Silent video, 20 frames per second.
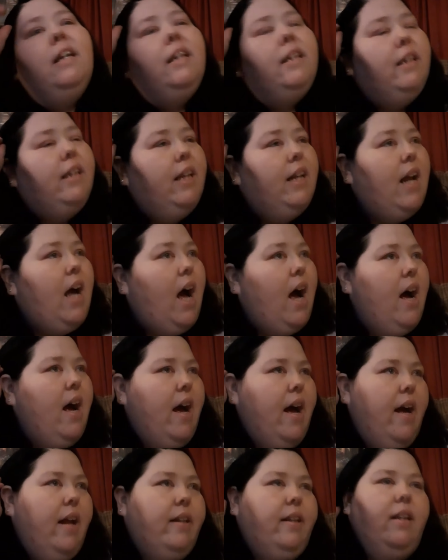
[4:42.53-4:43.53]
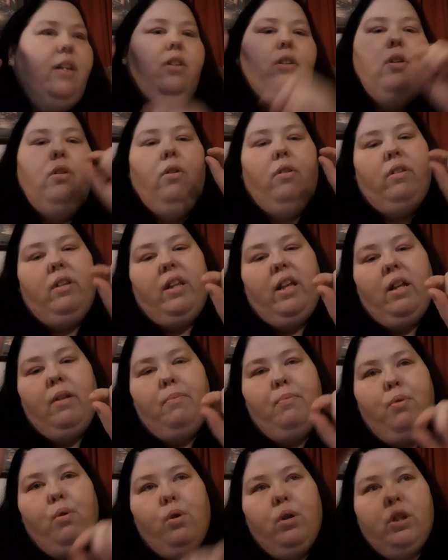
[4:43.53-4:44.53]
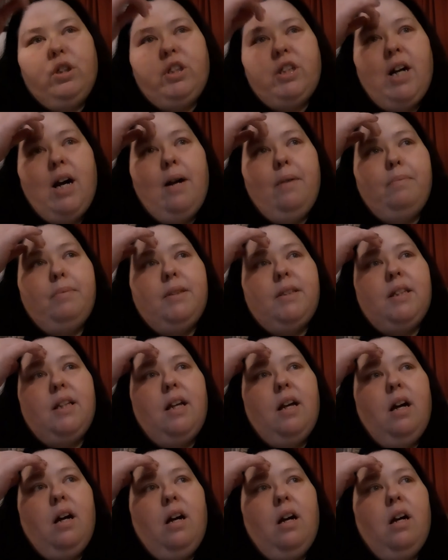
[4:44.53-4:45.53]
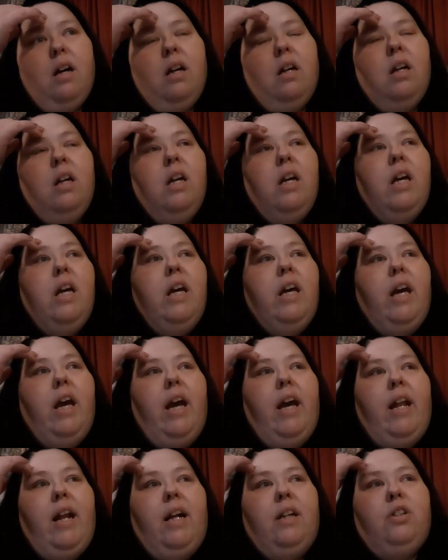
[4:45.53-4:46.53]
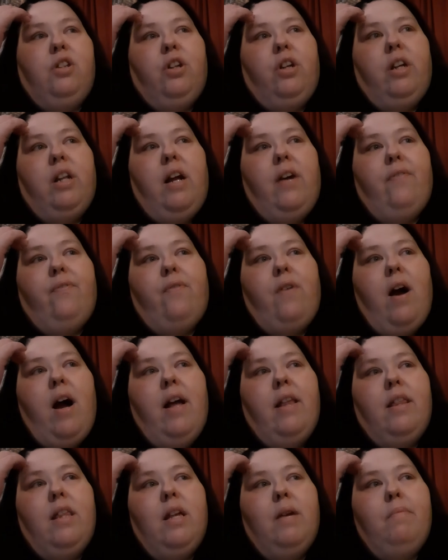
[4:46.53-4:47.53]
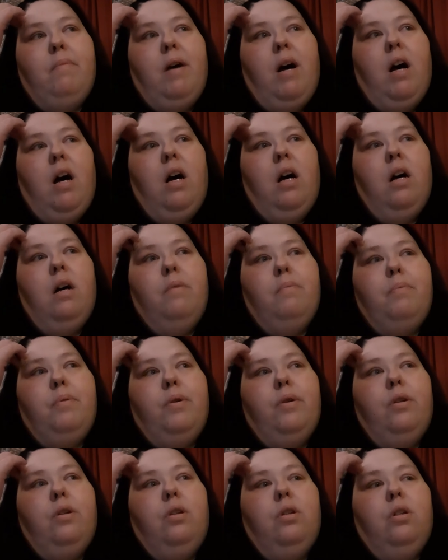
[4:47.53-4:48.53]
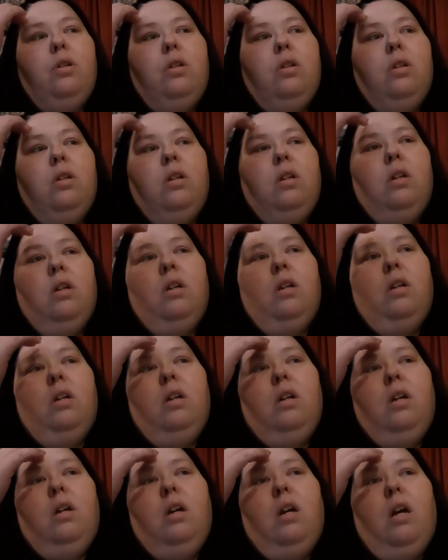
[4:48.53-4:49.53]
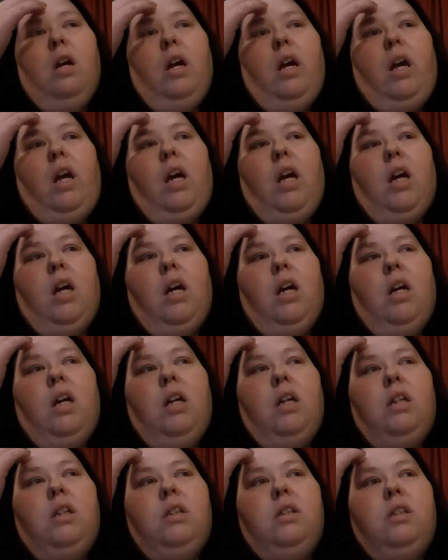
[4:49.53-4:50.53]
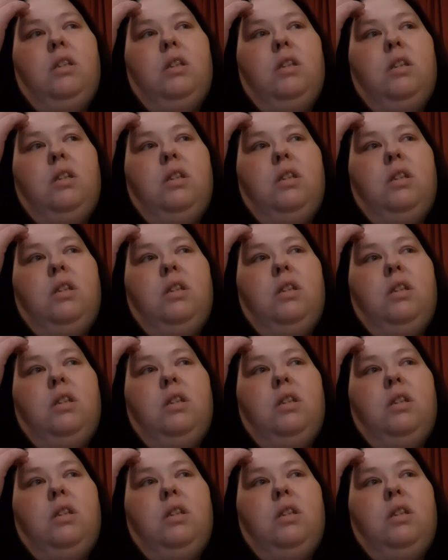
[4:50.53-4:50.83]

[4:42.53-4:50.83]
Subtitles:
then I had these little thin pork chops, and I took and I fried them up, and